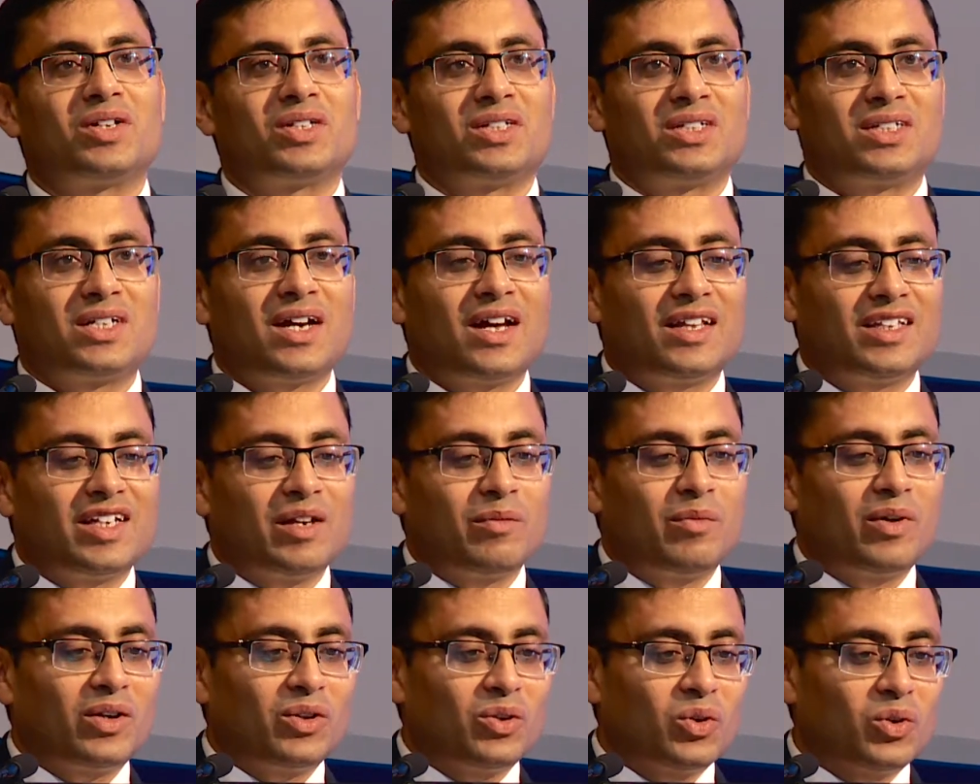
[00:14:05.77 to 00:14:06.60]
Shishadri,
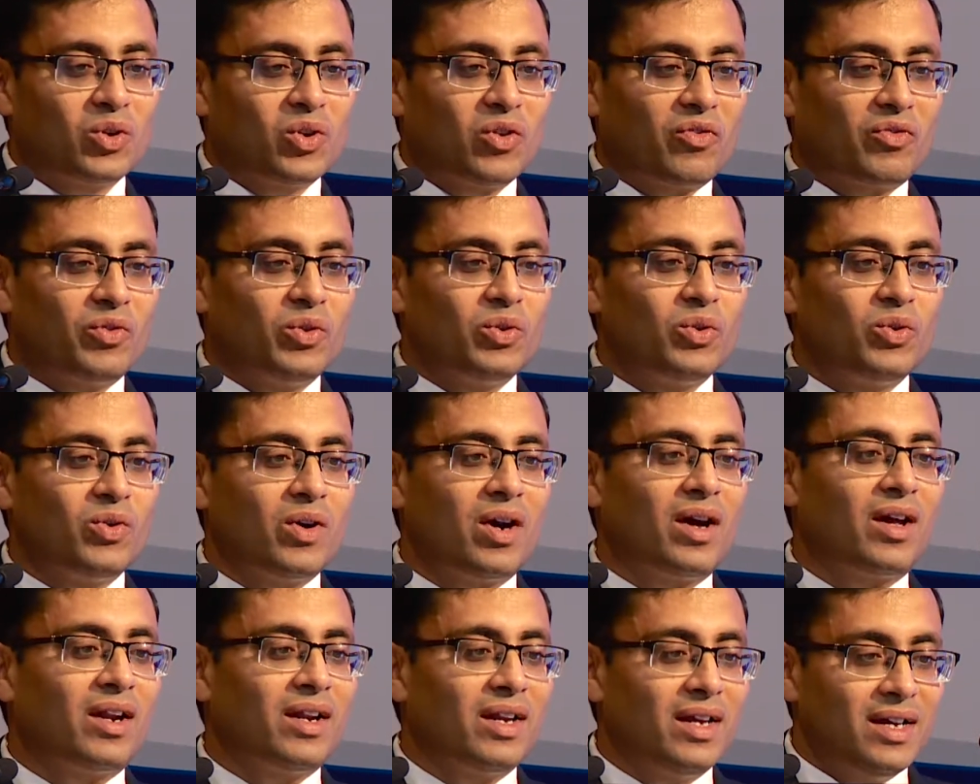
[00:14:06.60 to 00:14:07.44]
but those of you who
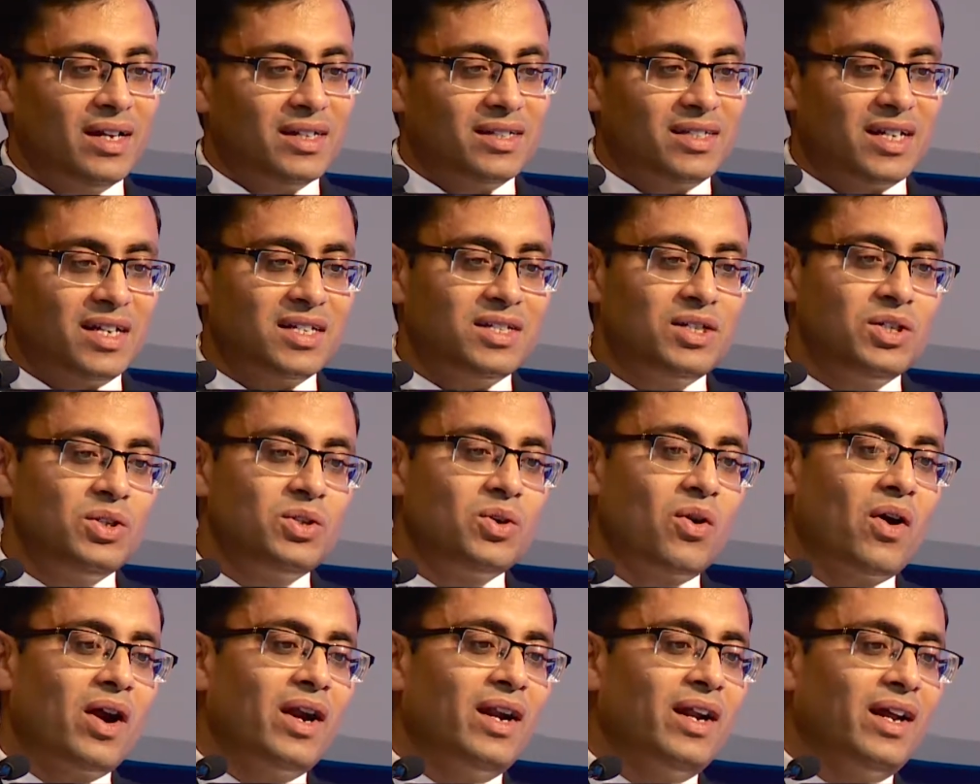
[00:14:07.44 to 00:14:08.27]
are just
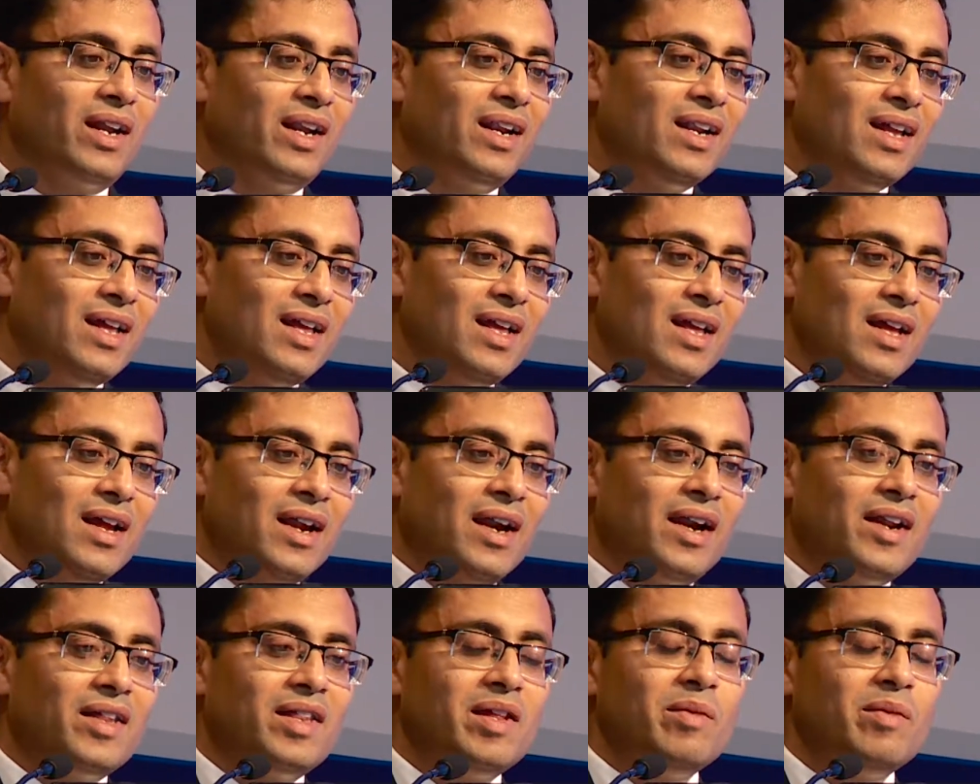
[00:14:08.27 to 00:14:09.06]
joined in, it is